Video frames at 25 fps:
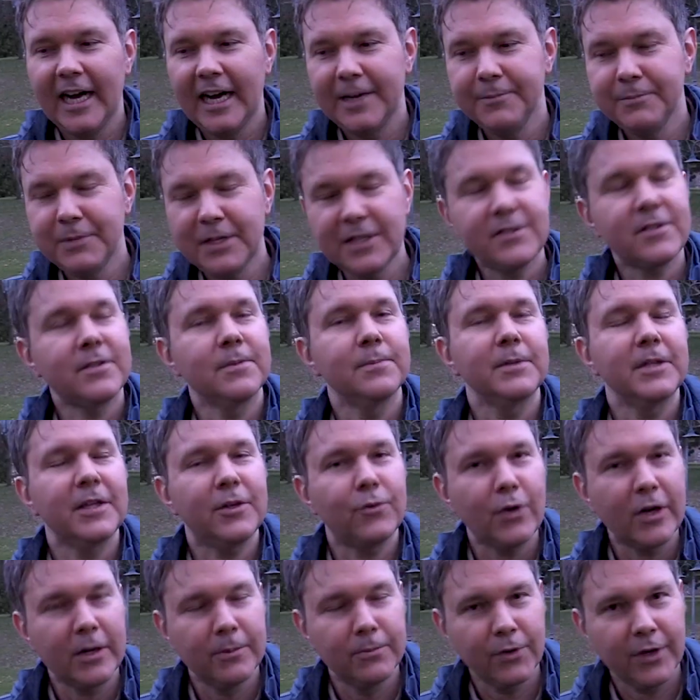He meets some
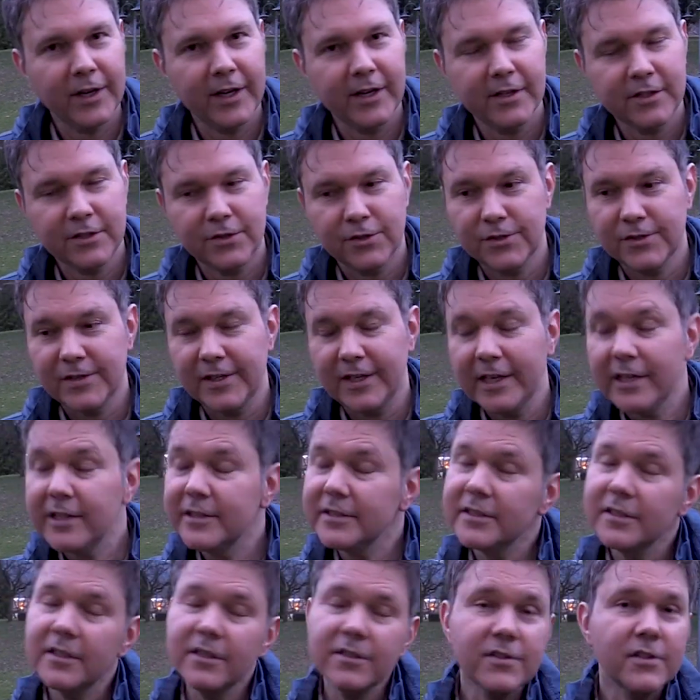incredible characters there,
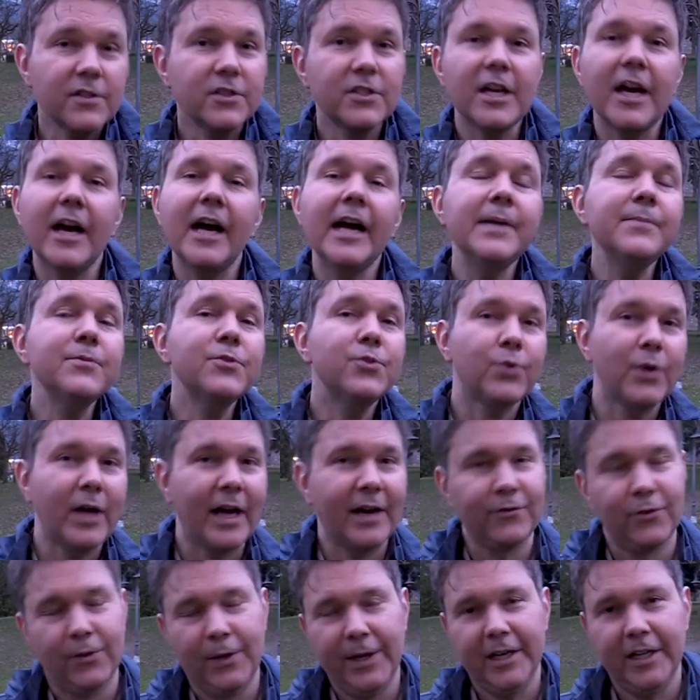and then there's a time
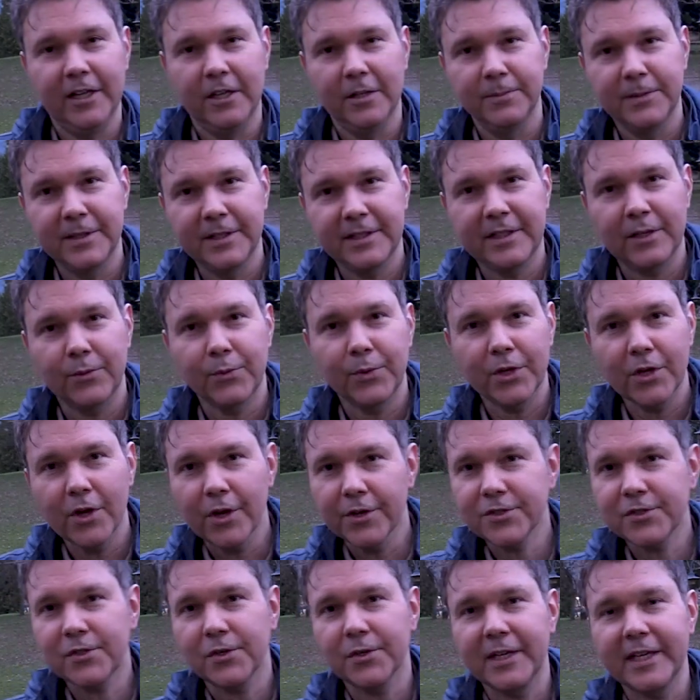travel element that we
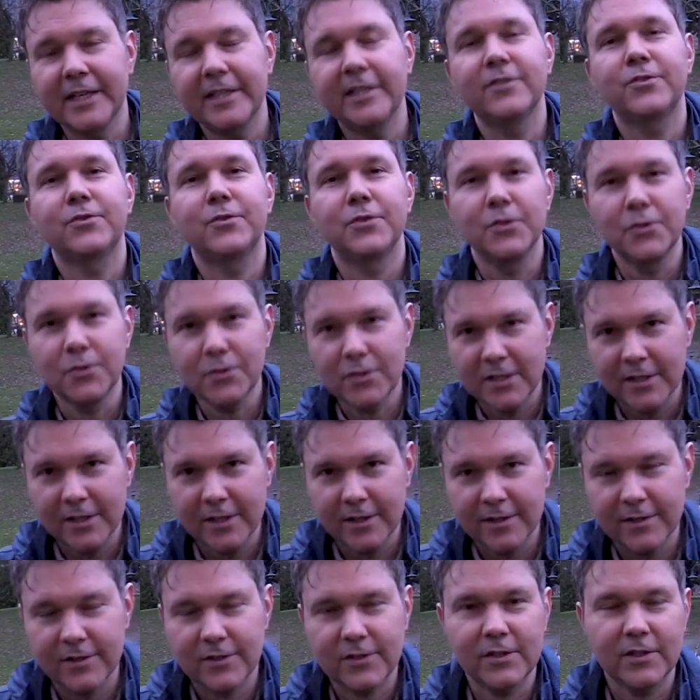also get introduced into
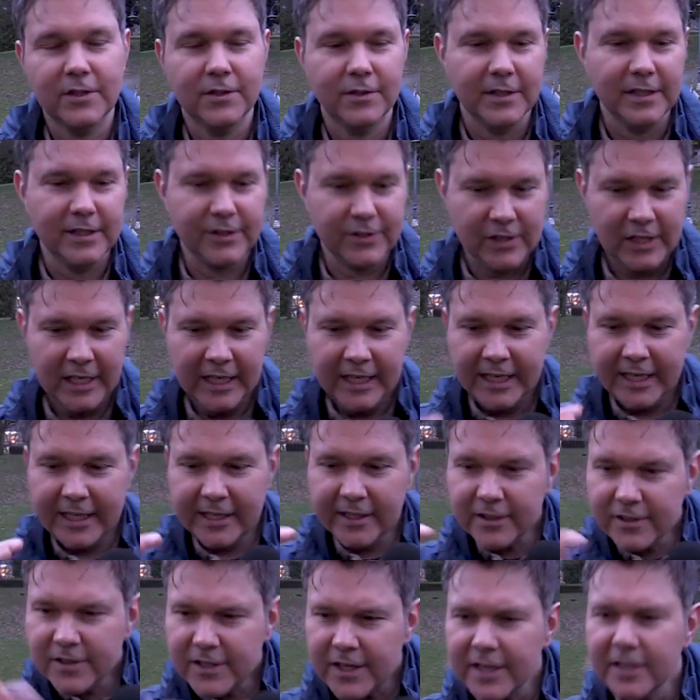this series,
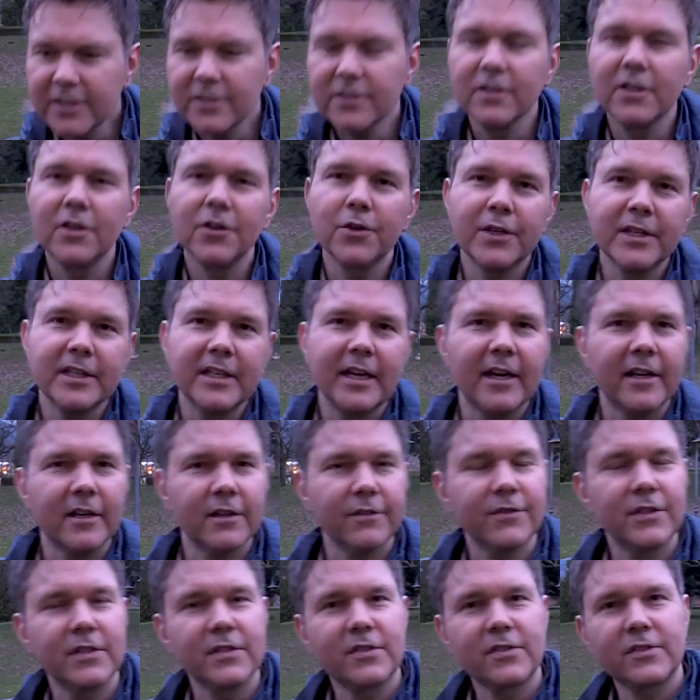and it takes Logan out
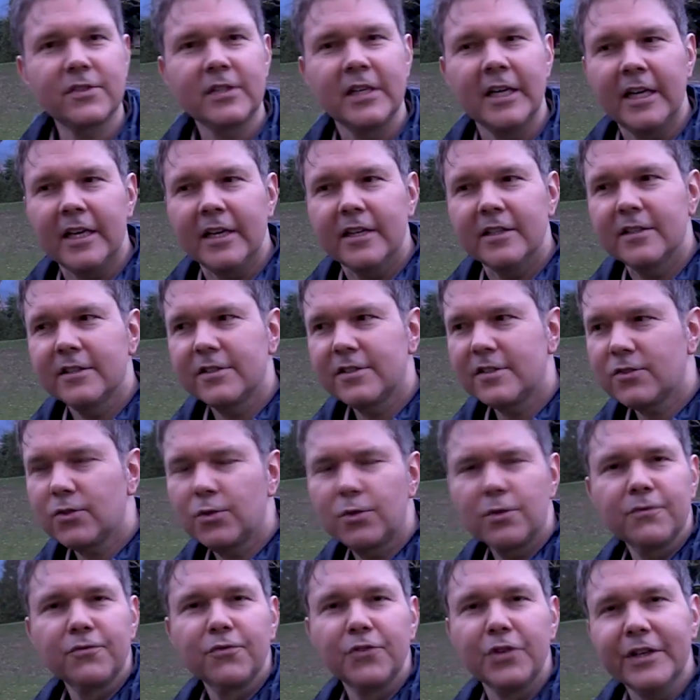of this
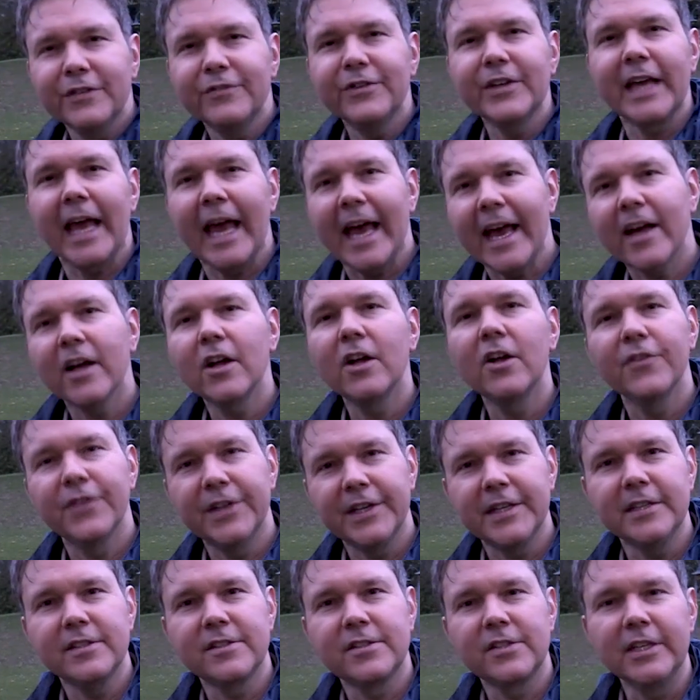sort of living hell
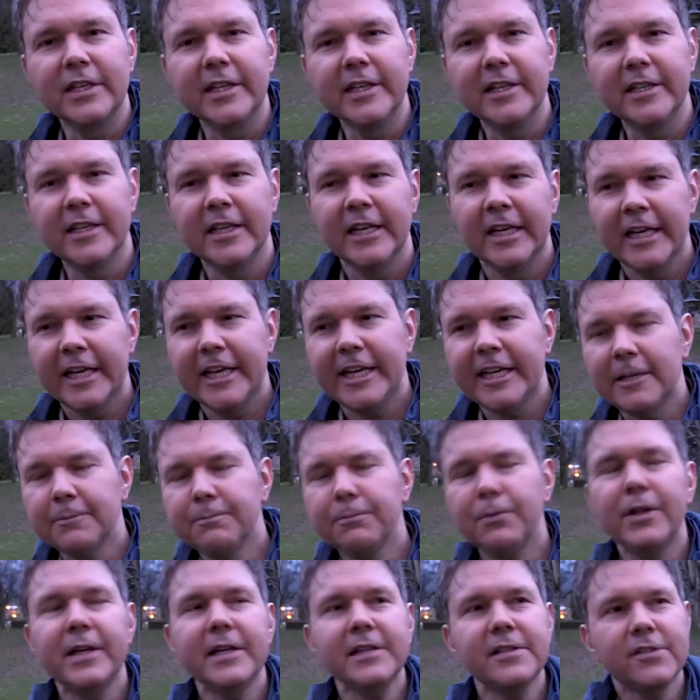that he's in, and it
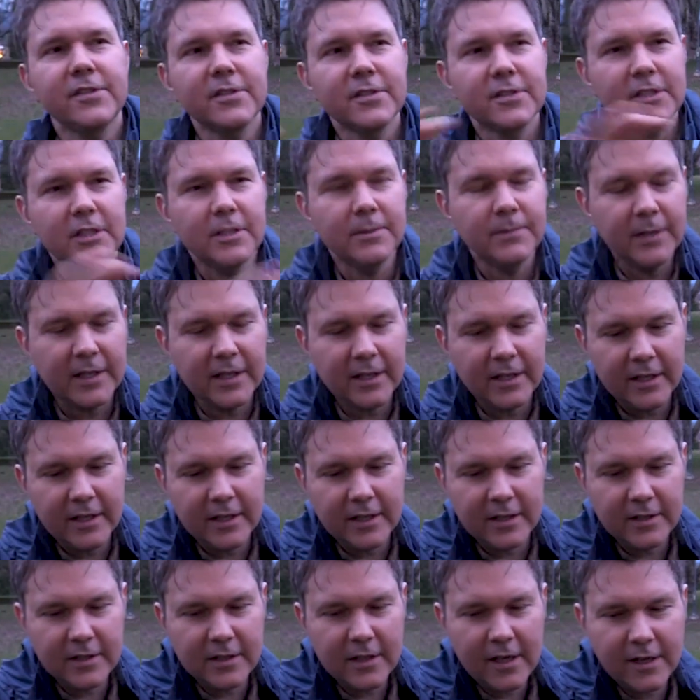places him
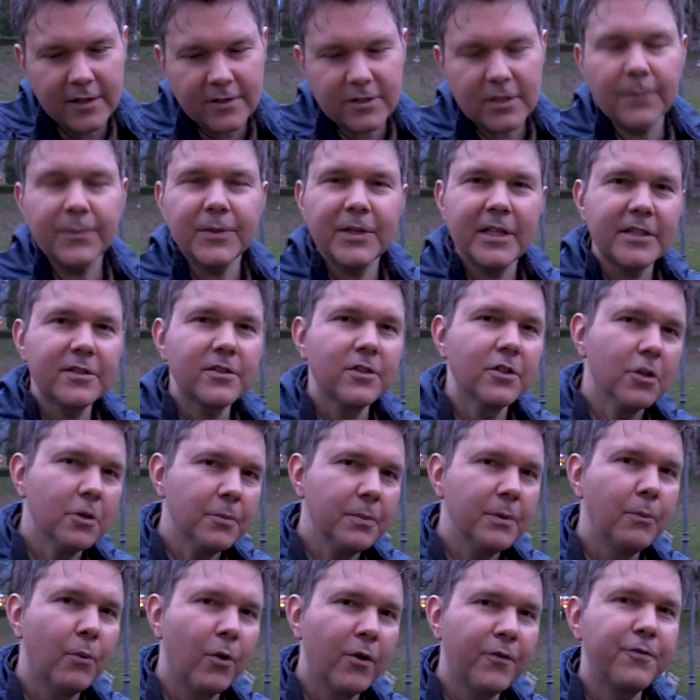in something that's a little
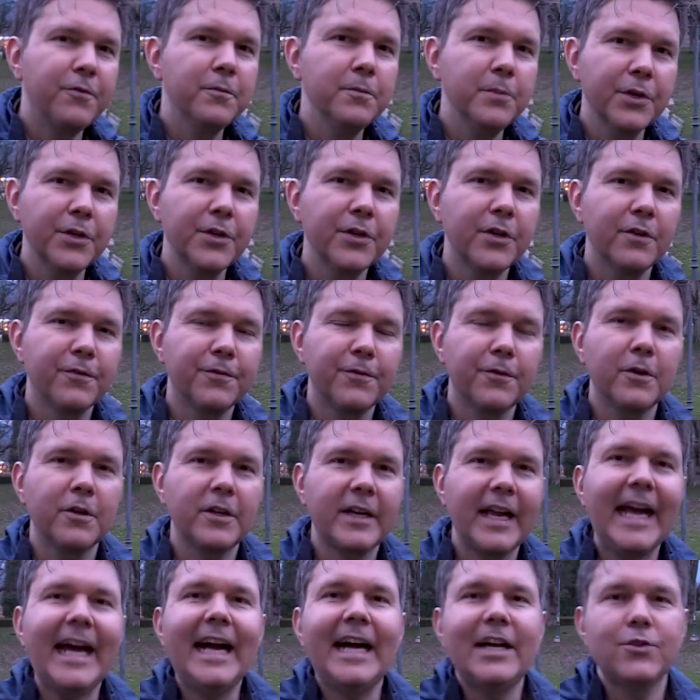bit more familiar for
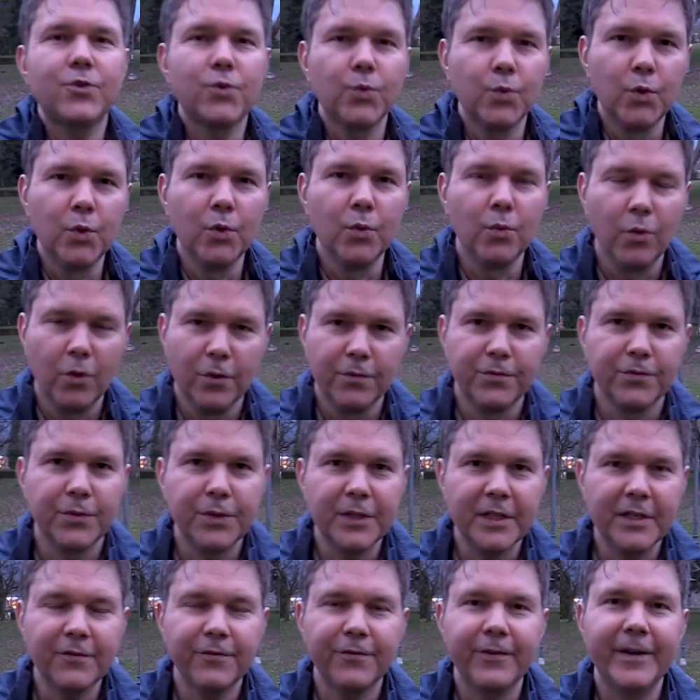casual
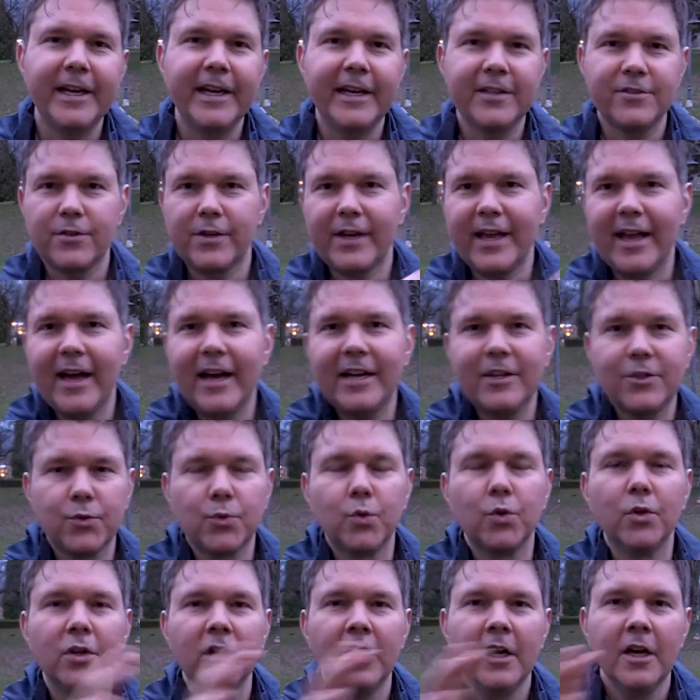Wolverine fans or
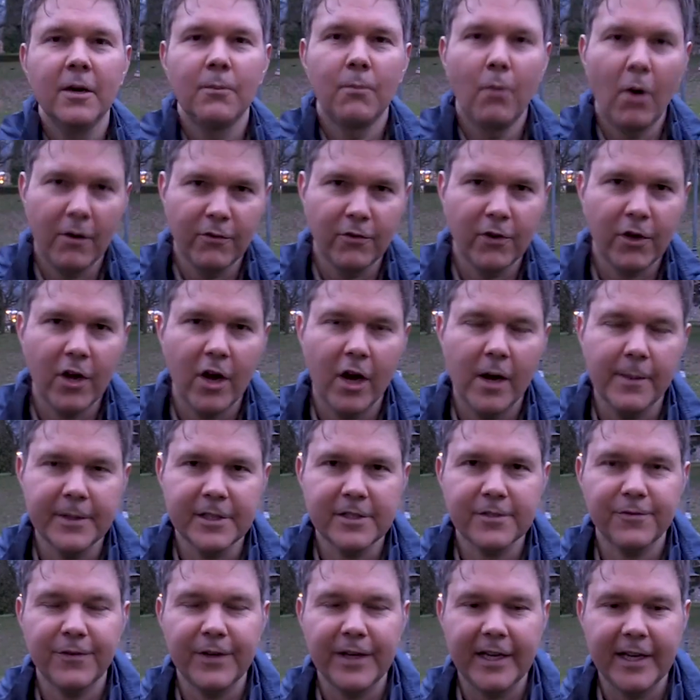casual Marvel
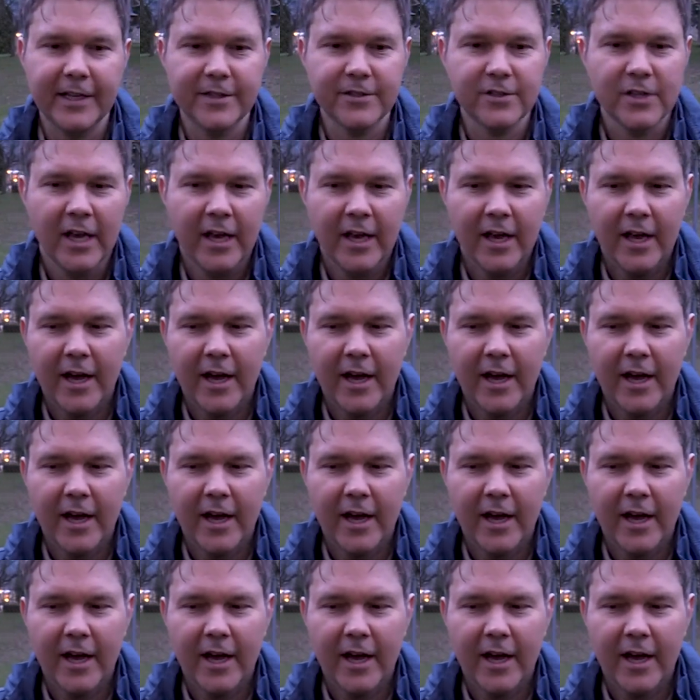Comics fans.